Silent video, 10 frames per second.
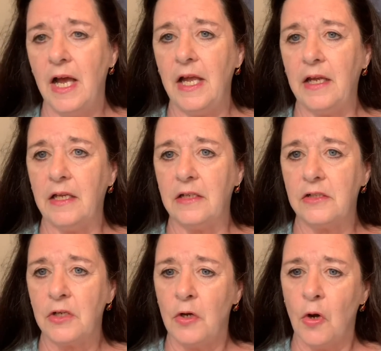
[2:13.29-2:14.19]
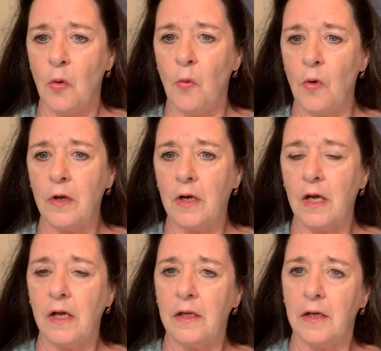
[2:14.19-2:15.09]
And what
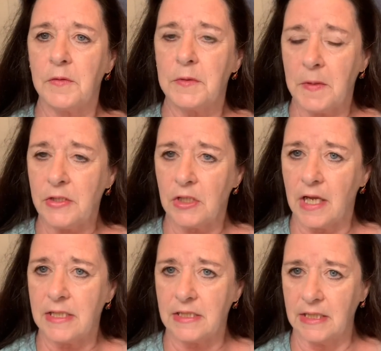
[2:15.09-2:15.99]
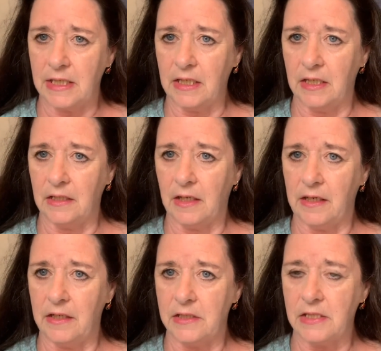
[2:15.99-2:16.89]
I am specializing in
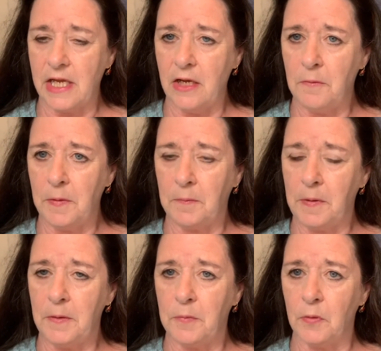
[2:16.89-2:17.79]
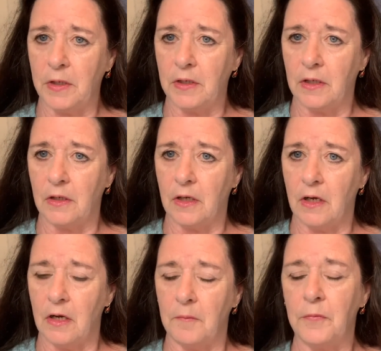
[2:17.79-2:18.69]
is helping people get
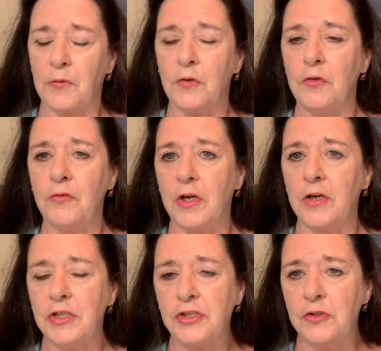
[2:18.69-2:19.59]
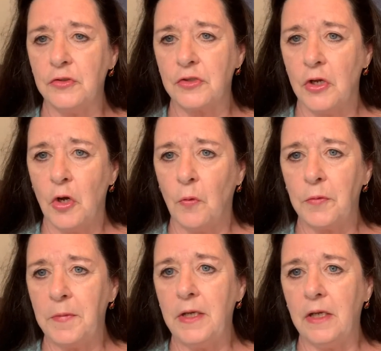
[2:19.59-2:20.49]
um, through their issues
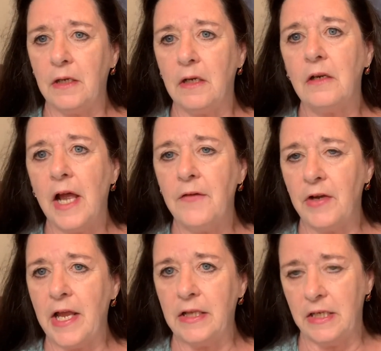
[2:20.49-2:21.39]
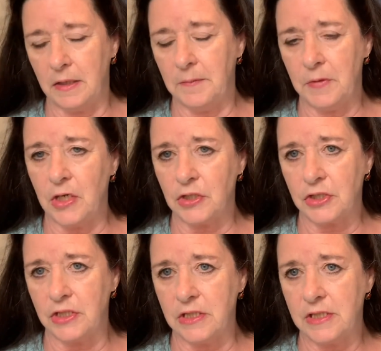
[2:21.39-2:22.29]
with being, having alien
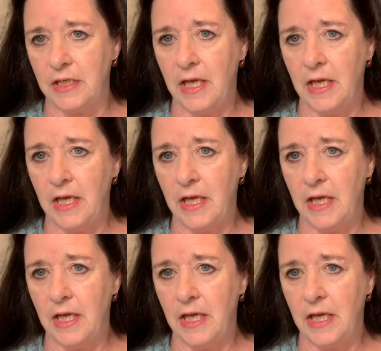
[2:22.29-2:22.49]
abductions